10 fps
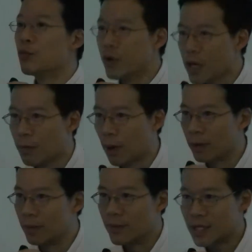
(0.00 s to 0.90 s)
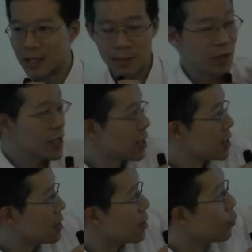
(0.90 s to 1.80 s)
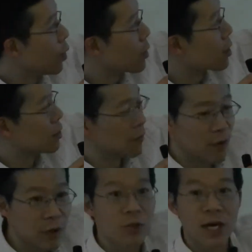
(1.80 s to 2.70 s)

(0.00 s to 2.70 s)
real problems as presented in what we call the virtual